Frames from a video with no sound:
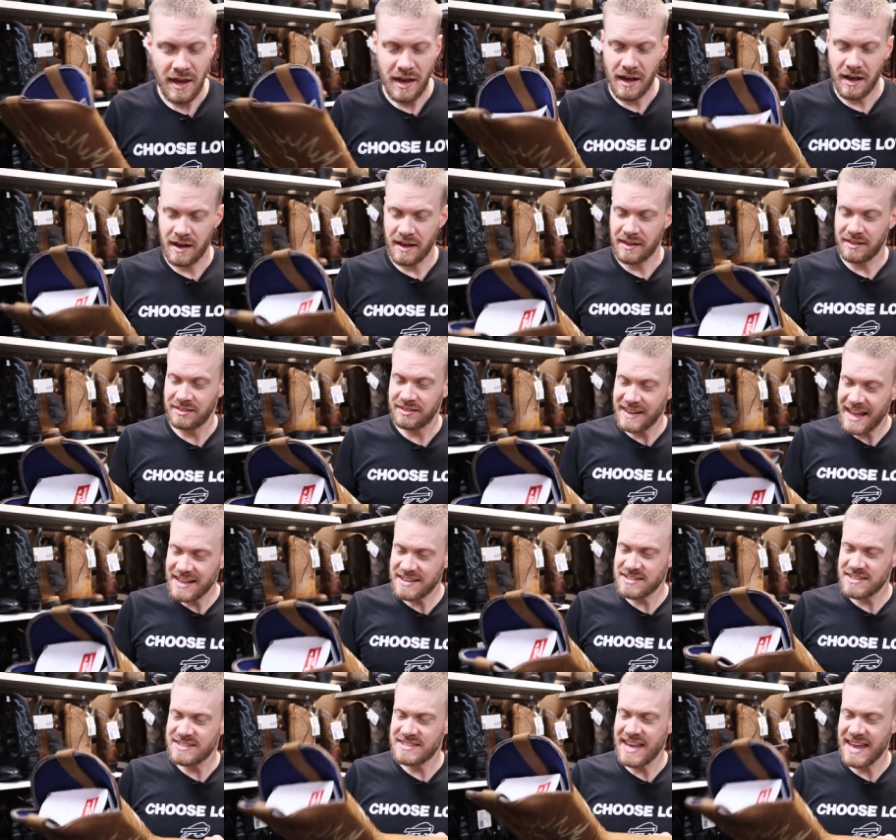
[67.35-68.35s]
Uh,
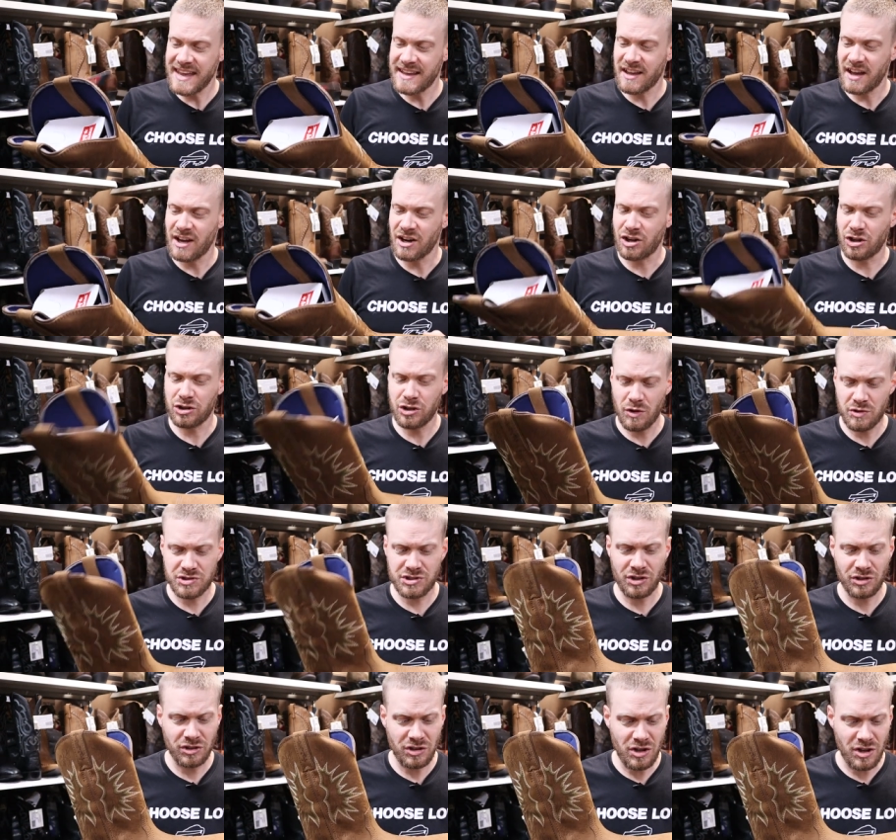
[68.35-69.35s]
let's take a
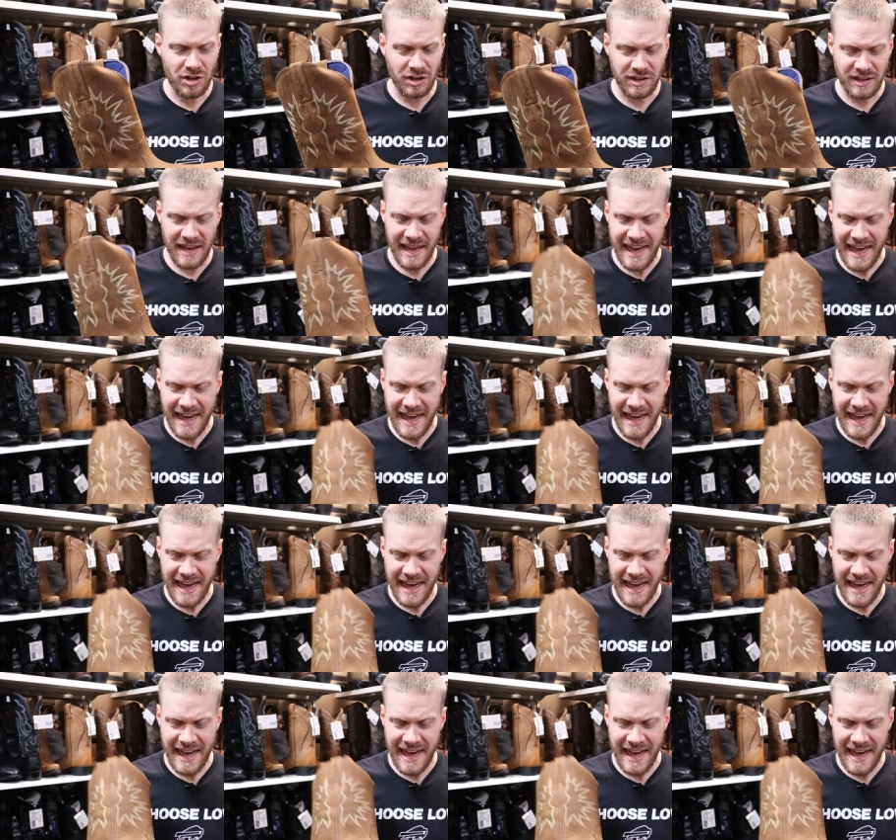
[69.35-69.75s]
closer look